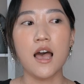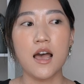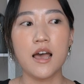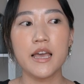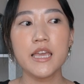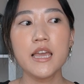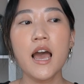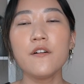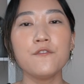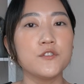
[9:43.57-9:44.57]
I
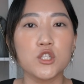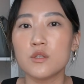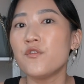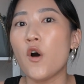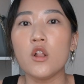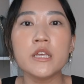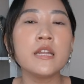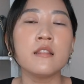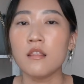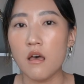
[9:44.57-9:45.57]
have just fallen
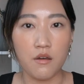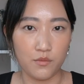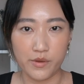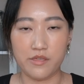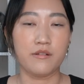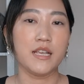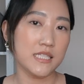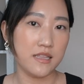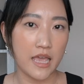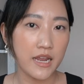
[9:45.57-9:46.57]
in love with their
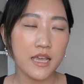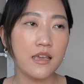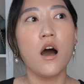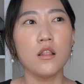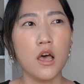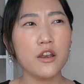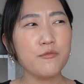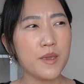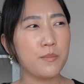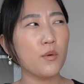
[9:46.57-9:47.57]
aesthetic. A lot of
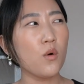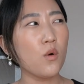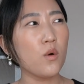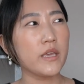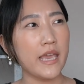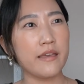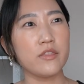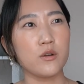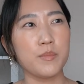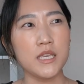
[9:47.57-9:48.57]
people get
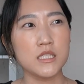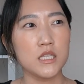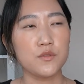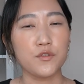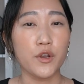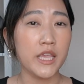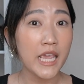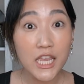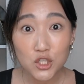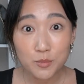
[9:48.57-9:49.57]
their pieces for
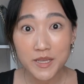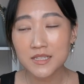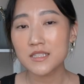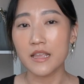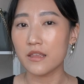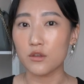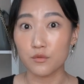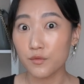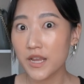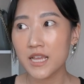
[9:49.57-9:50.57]
engagements like their
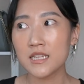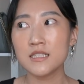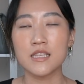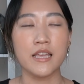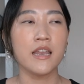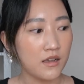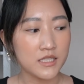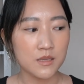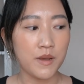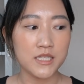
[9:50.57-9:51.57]
rings and
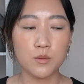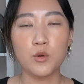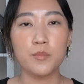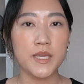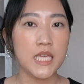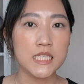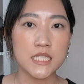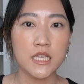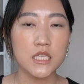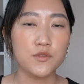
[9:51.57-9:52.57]
customizable
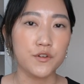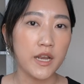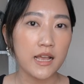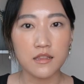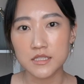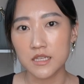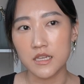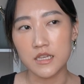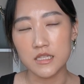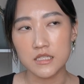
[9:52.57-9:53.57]
pieces for
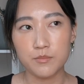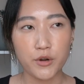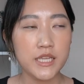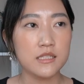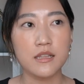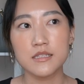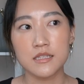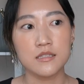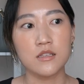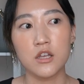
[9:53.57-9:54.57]
necklaces, bracelets
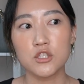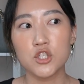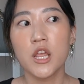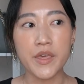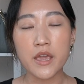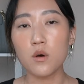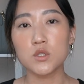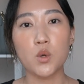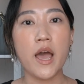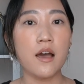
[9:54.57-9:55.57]
and such. They
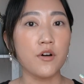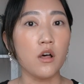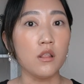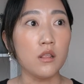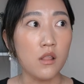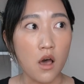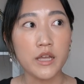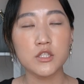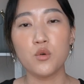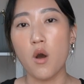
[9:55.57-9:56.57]
also have a
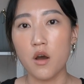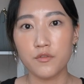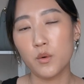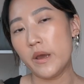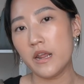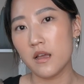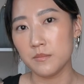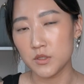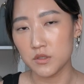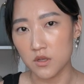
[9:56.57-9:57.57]
lot to offer when it
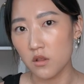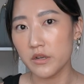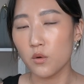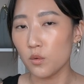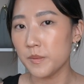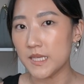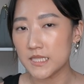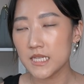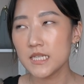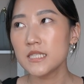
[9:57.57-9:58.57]
comes to solid gold
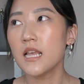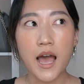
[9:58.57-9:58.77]
pieces.